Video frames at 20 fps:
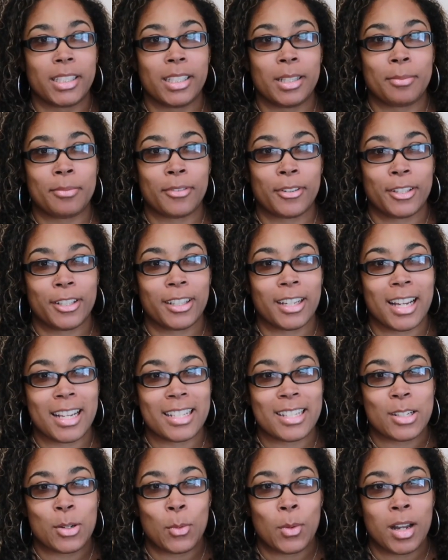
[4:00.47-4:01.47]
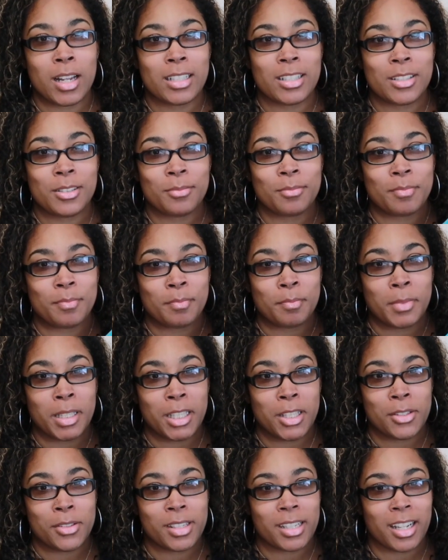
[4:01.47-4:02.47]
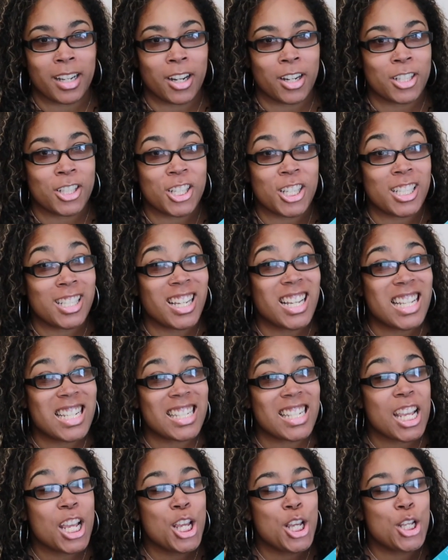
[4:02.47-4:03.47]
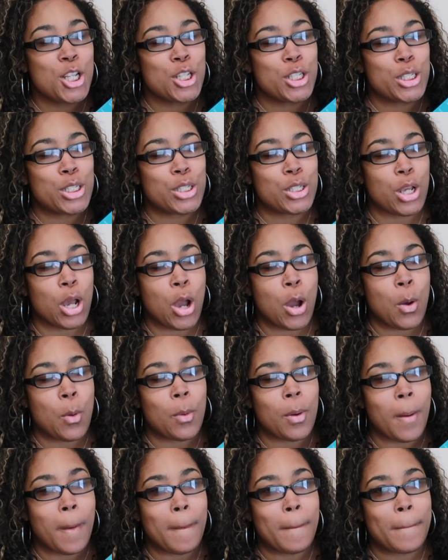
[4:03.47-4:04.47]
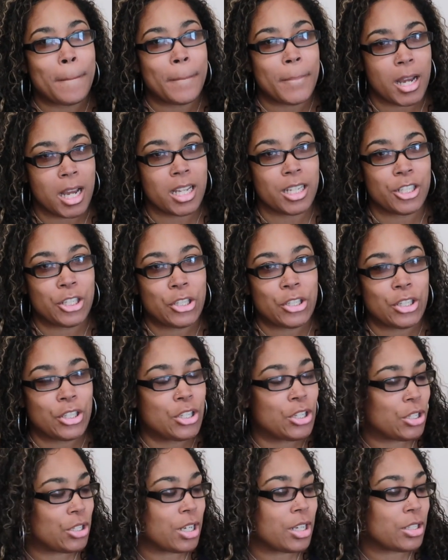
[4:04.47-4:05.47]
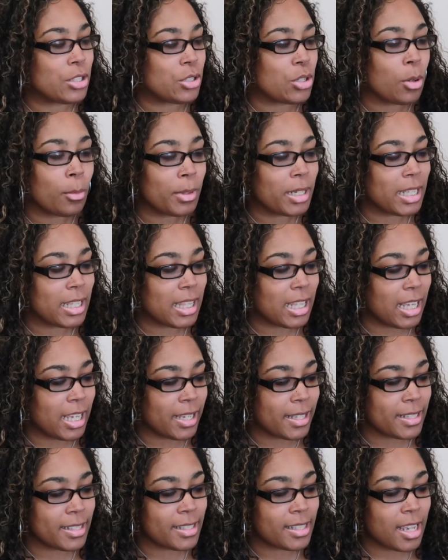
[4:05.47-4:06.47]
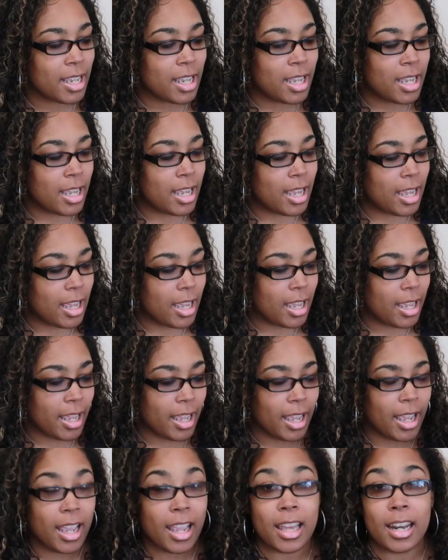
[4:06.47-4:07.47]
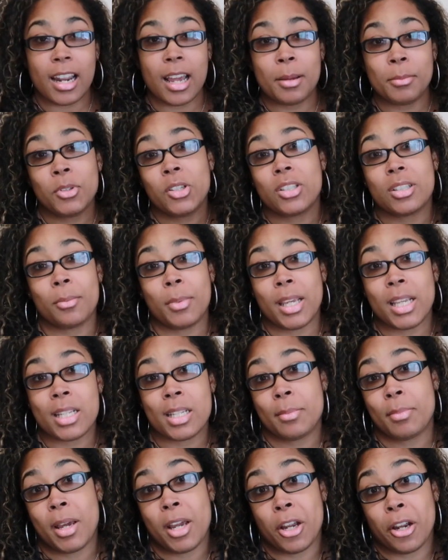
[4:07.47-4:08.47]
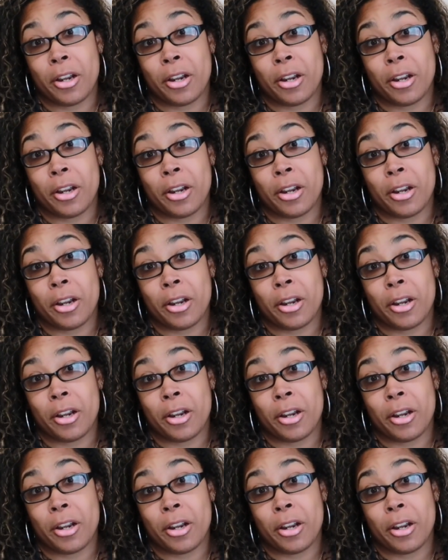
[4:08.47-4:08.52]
a clip for you guys to watch me using her. She does so much. She says so many things, and I'm just amazed by